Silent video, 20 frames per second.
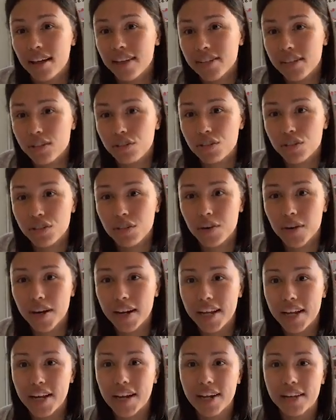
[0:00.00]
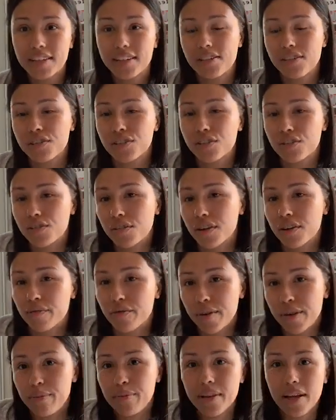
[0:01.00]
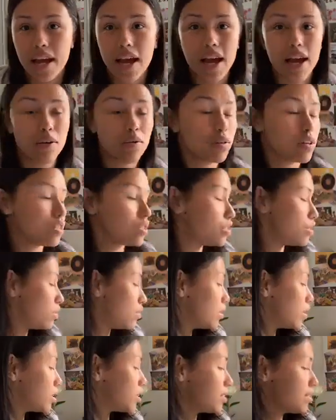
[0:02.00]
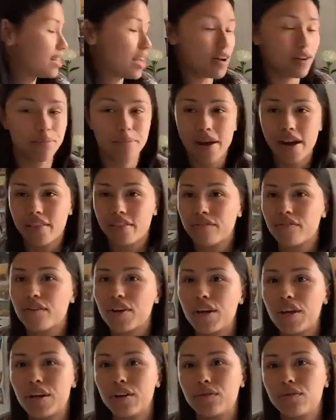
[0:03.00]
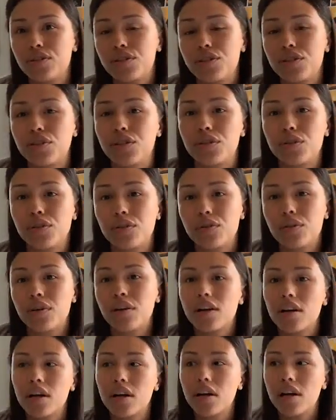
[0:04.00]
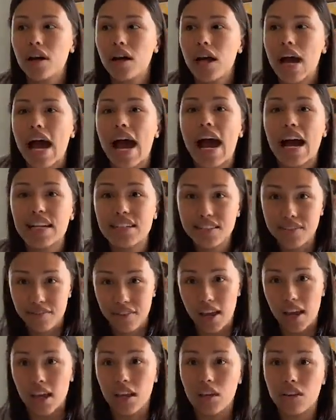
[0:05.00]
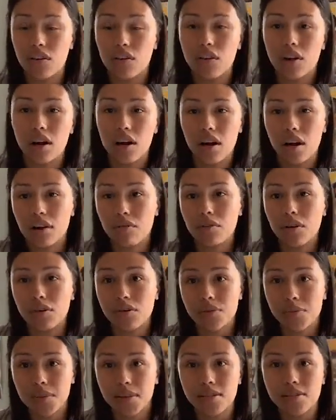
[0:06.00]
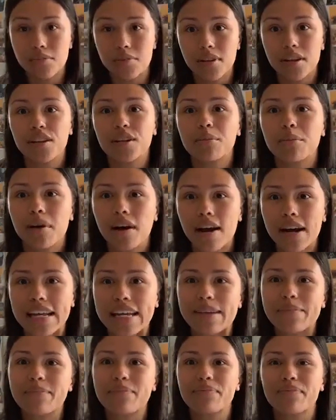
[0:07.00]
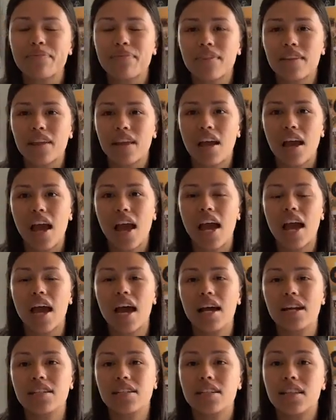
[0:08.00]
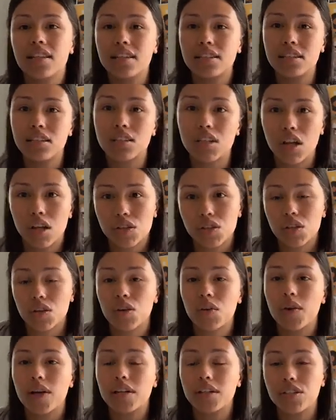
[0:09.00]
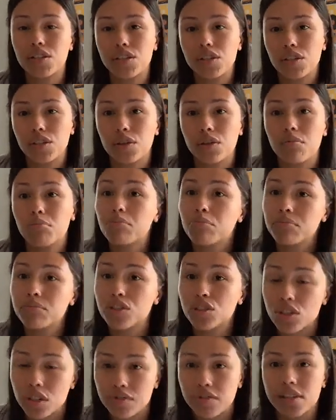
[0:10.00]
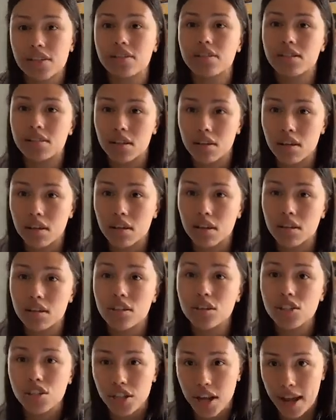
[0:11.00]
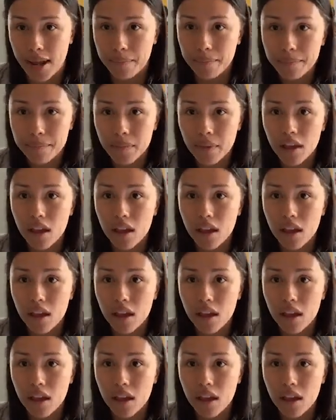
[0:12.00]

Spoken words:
sisters who are here and sisters who are on replay, I want to do a little sound bath for you to activate your rose wheels within your body And this is also going to surface shame,